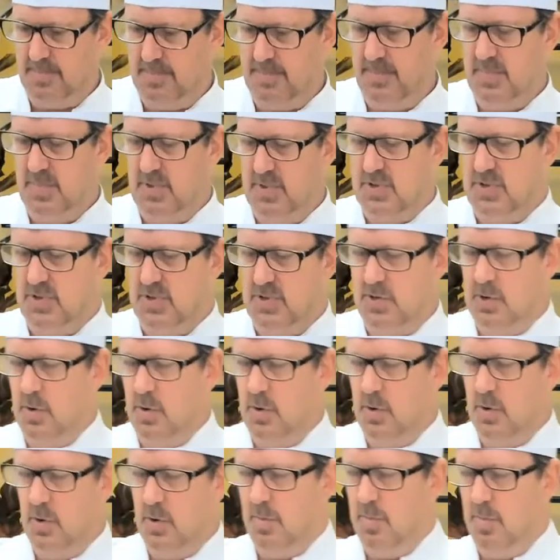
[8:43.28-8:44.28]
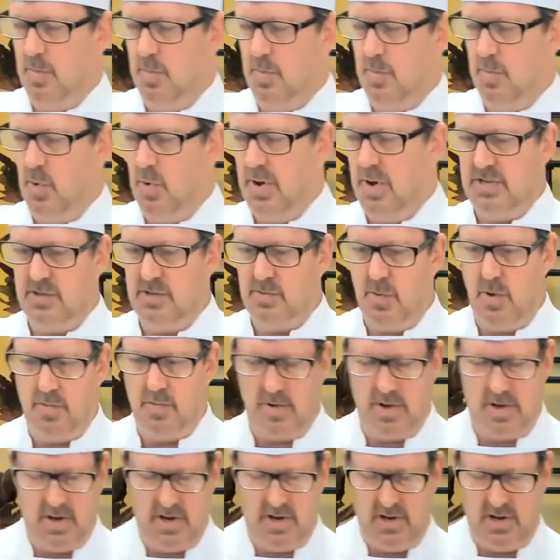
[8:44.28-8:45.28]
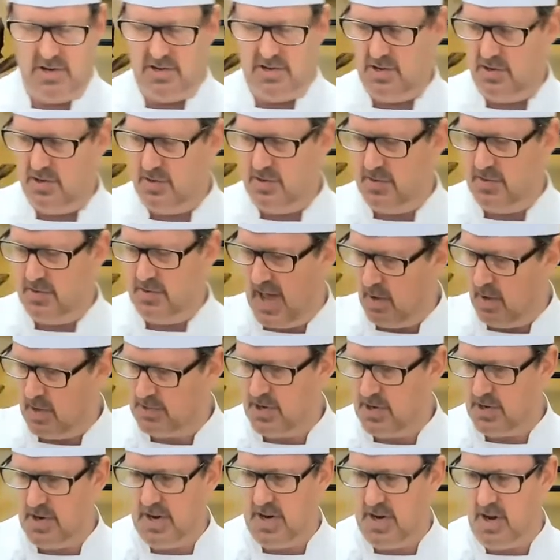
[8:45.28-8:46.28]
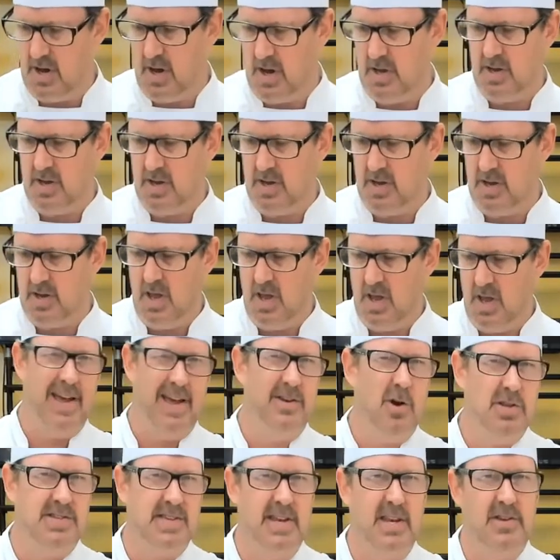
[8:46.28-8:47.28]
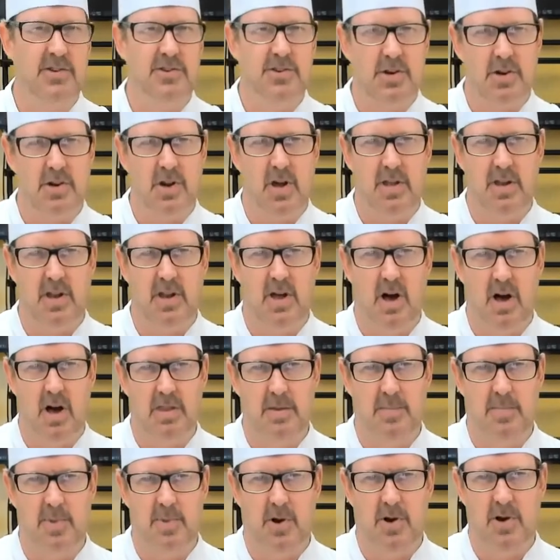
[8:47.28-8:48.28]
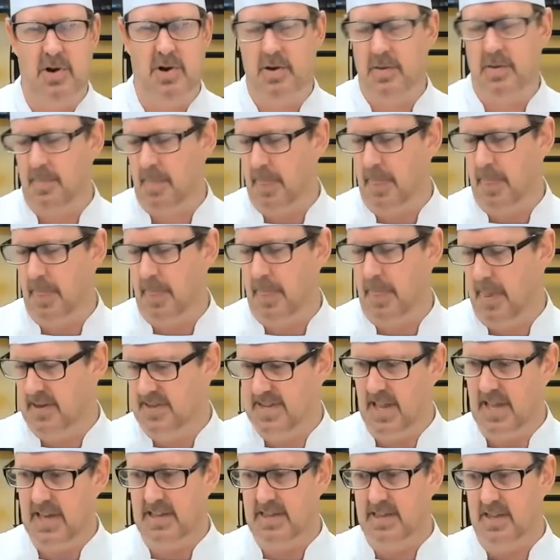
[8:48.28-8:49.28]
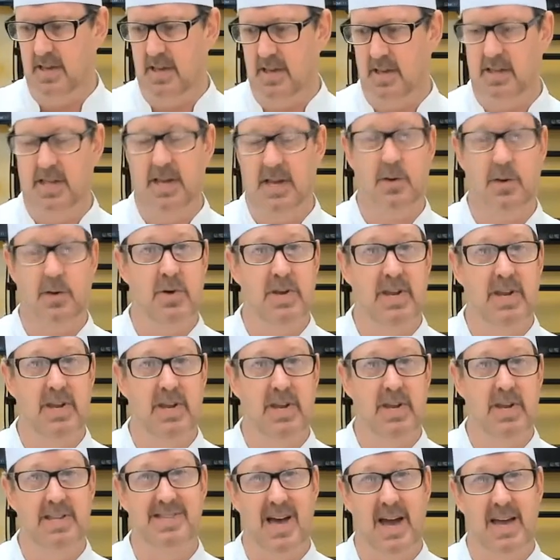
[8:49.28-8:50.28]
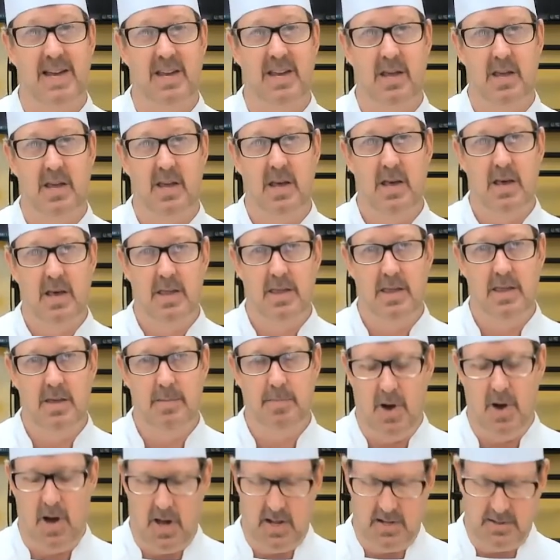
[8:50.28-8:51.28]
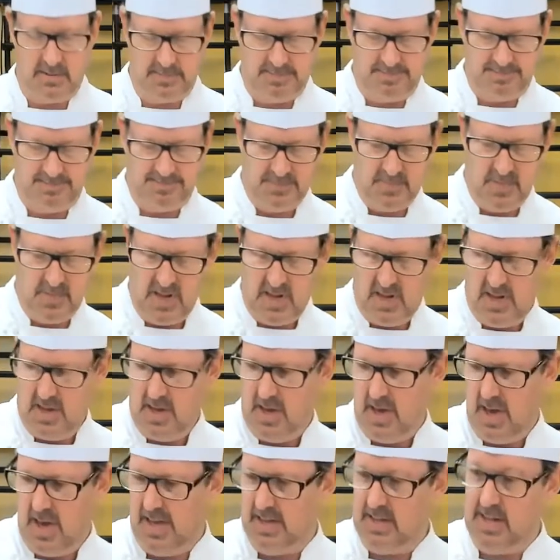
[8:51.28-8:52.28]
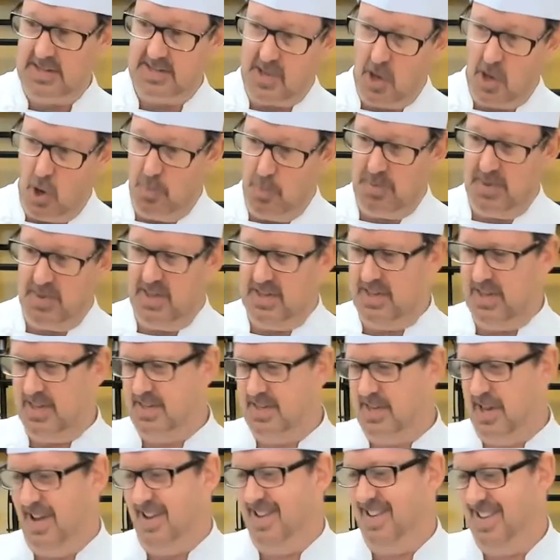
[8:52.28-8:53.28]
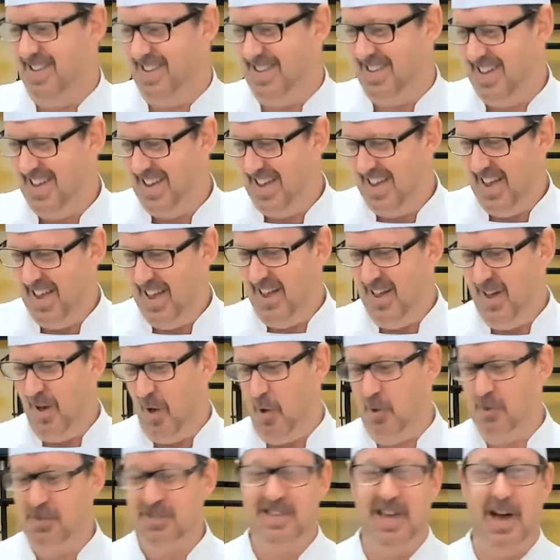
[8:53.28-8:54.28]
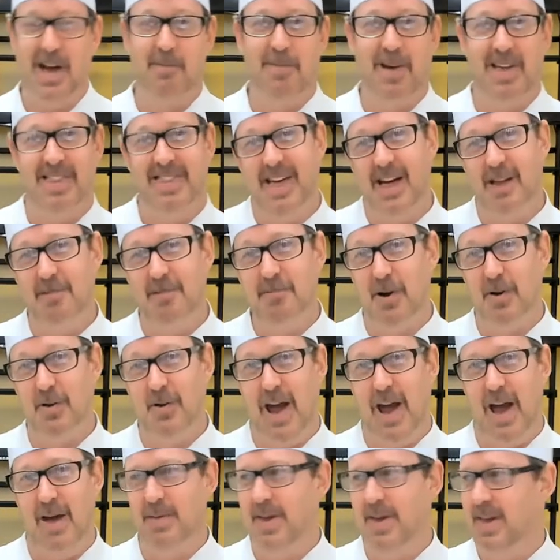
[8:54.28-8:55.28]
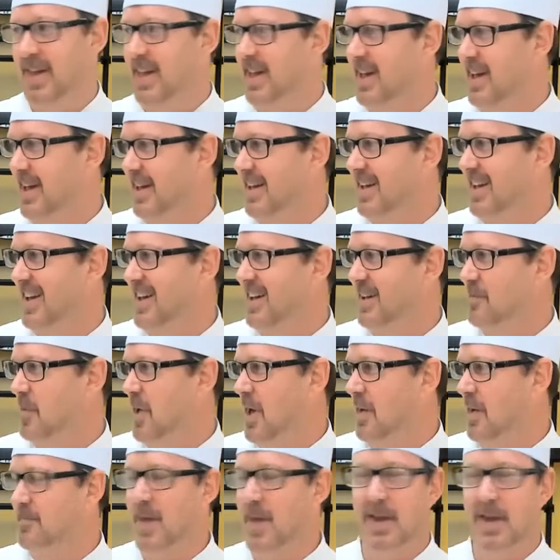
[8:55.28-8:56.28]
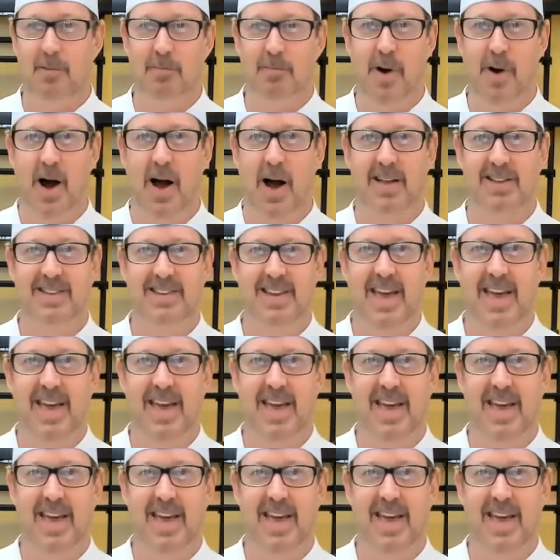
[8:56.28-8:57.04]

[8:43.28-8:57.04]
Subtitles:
to a boil, which is what we're going to do now. I'll turn it on. And I noticed I didn't turn on the burner until I got the liquid inside the pot. And let's hope that this holds up. I thought about grabbing a metal pot in case it